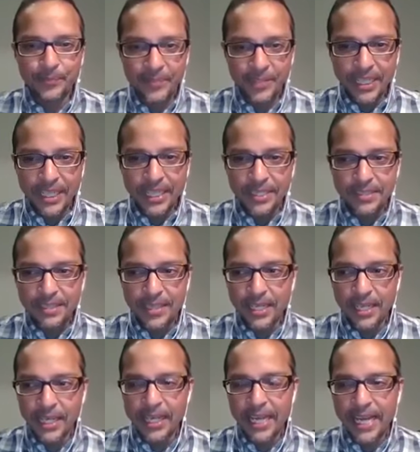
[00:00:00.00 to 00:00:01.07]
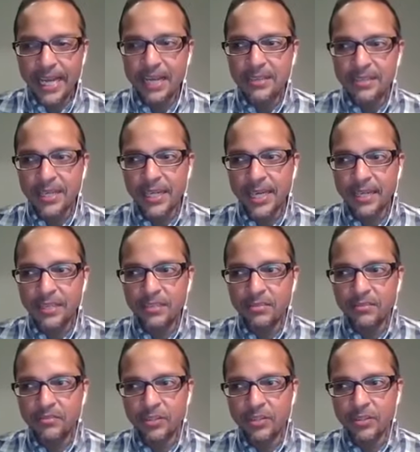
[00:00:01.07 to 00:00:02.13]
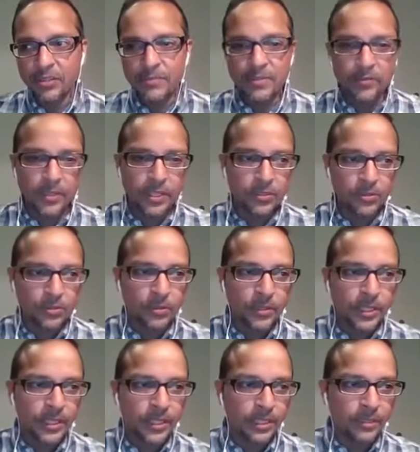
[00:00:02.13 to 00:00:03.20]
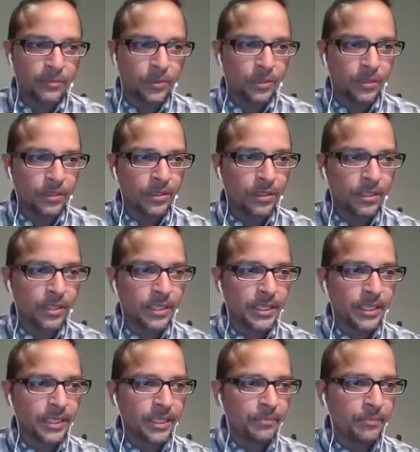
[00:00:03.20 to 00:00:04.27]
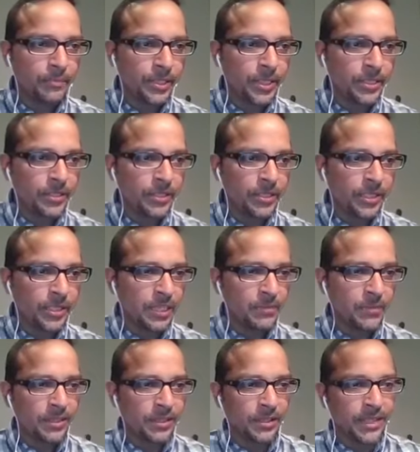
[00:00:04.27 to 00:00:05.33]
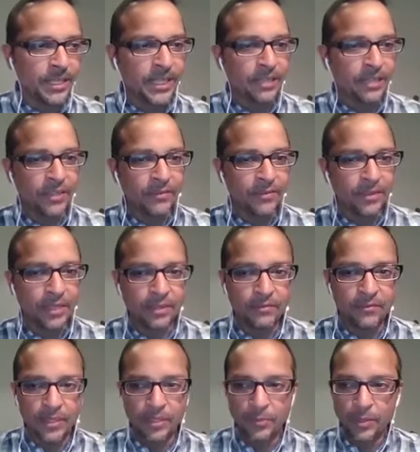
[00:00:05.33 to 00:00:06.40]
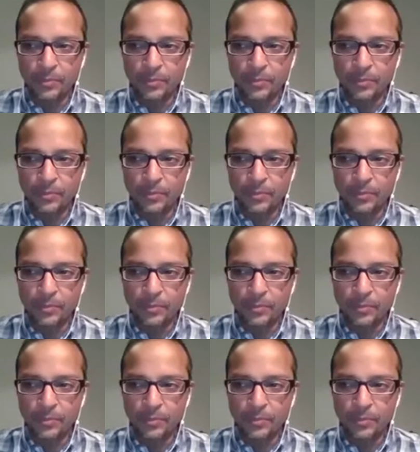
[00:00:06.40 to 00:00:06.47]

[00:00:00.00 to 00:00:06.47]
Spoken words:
Not as active in terms of like touring anymore, but keeping it alive, having a lot of fun.